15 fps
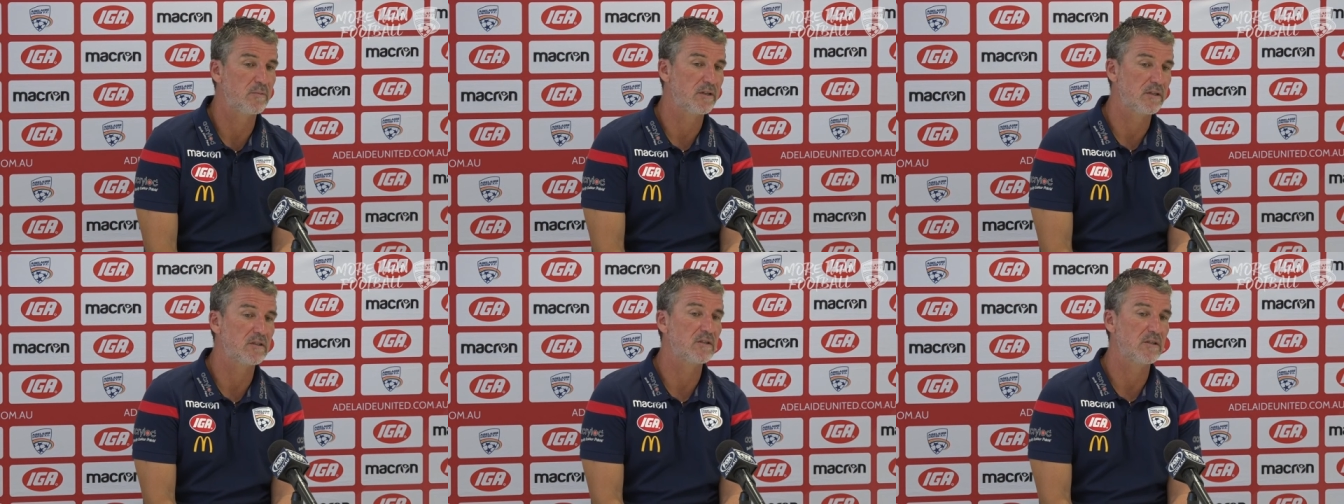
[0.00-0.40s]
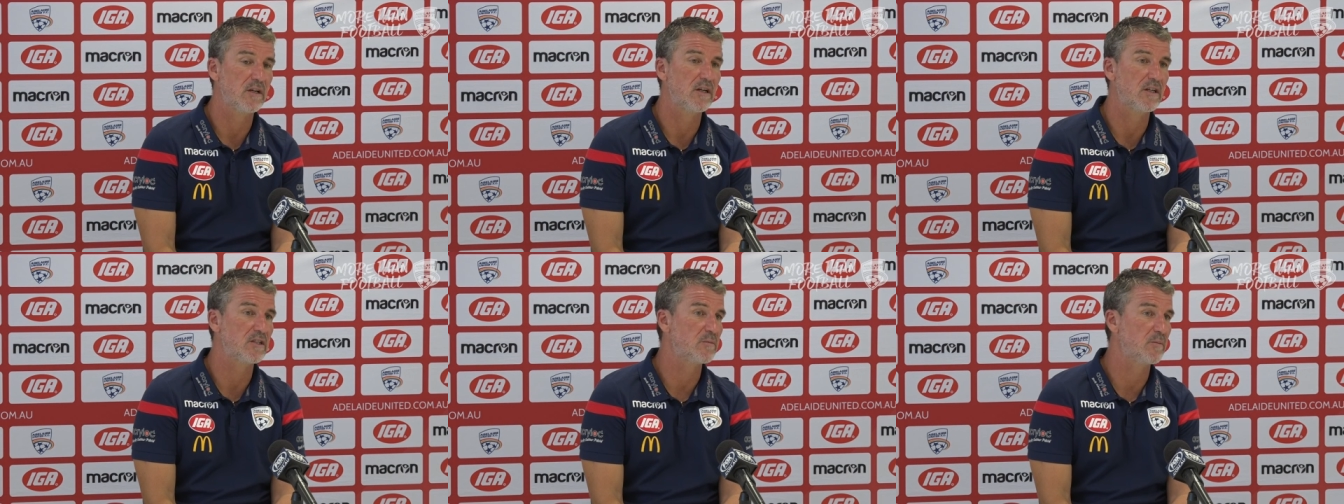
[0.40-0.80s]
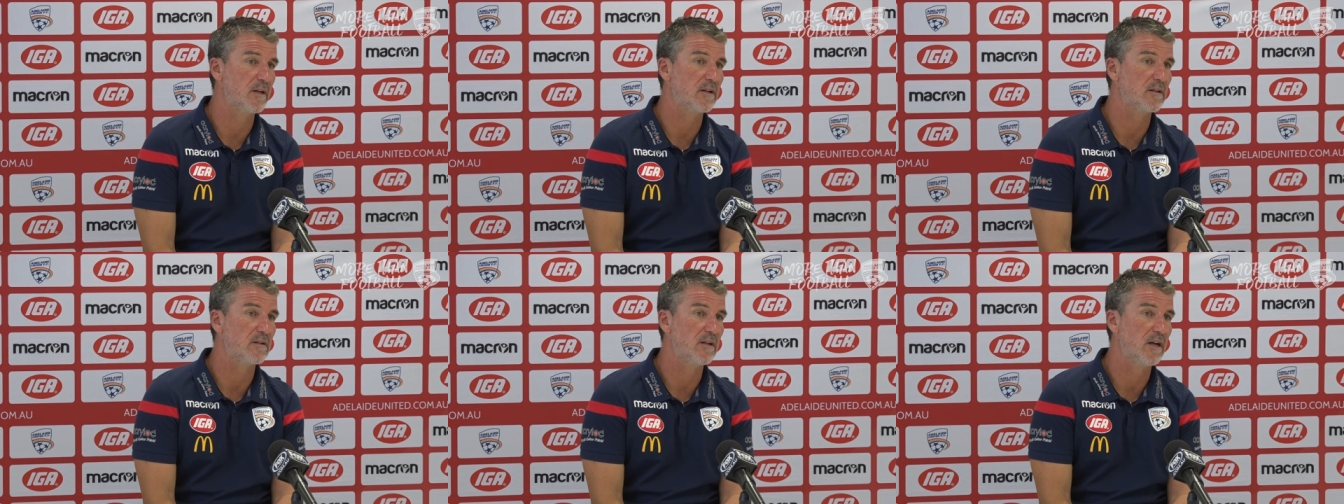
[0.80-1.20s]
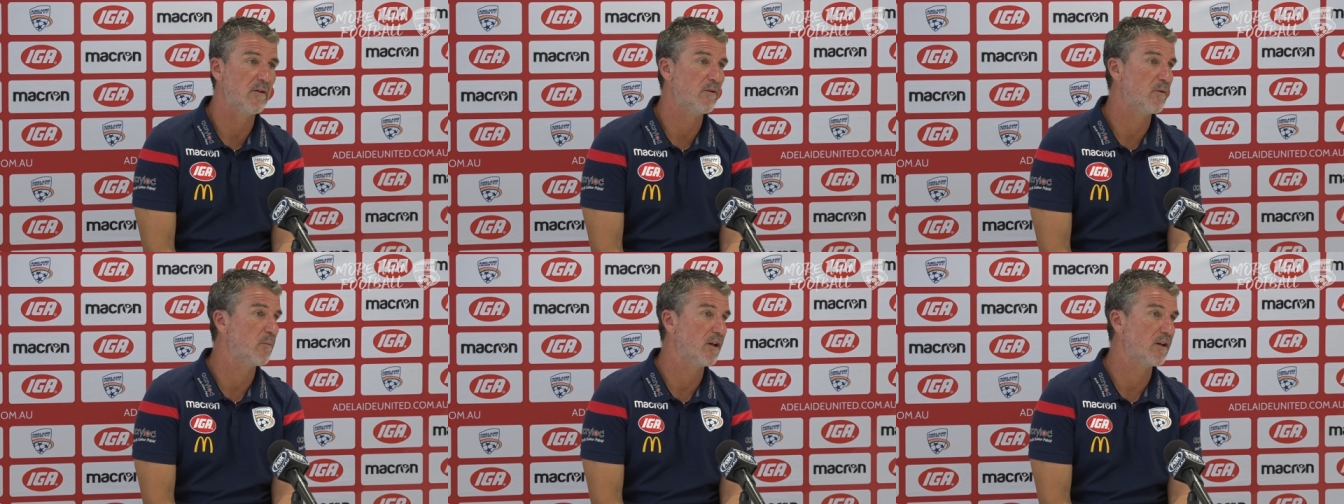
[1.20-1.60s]
but I expect
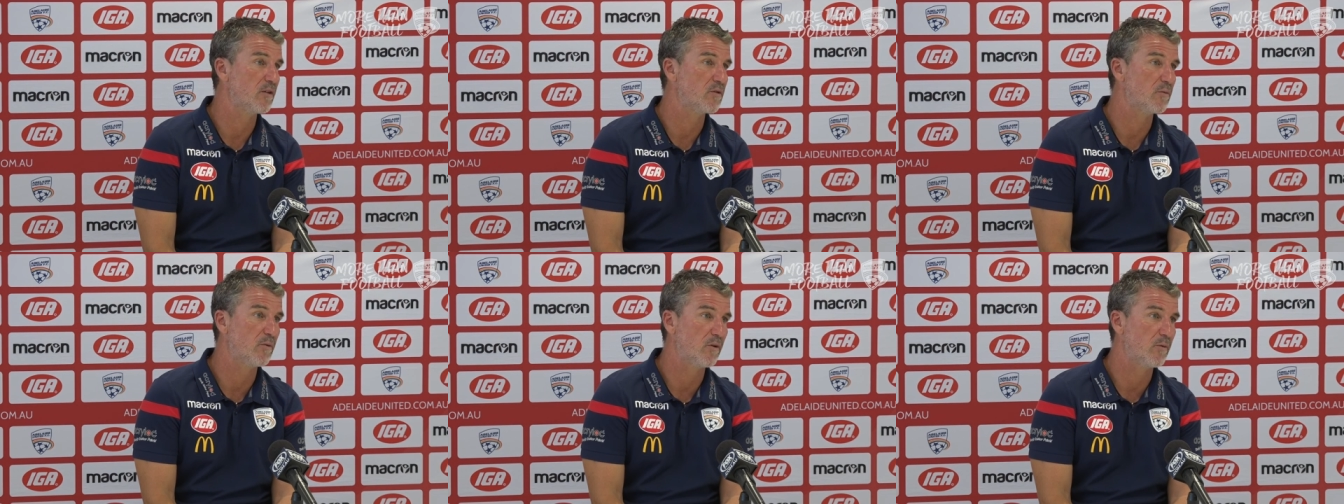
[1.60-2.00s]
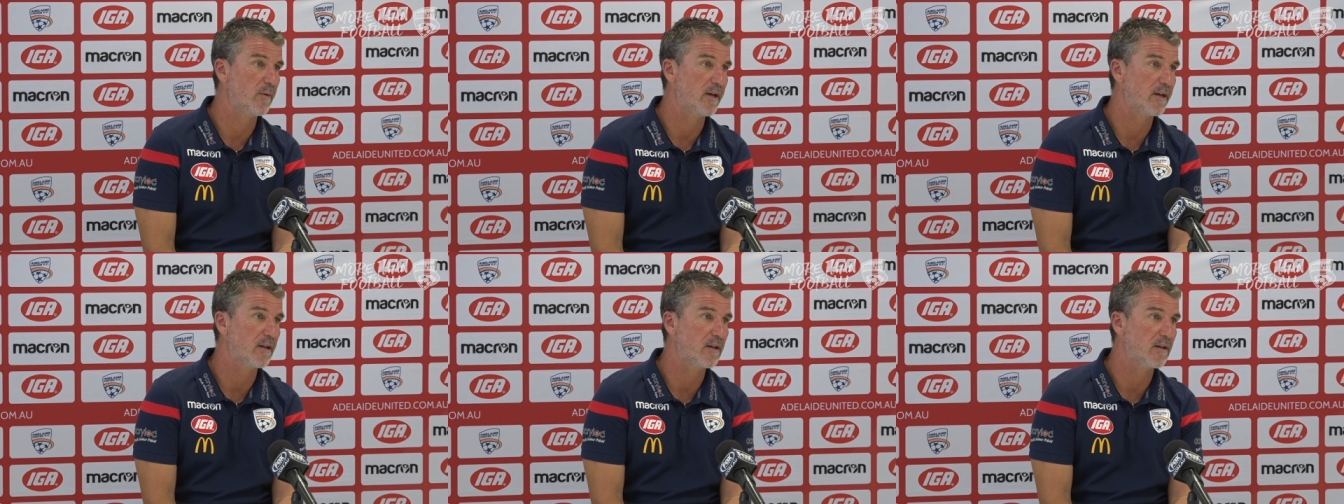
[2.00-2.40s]
every player tomorrow back.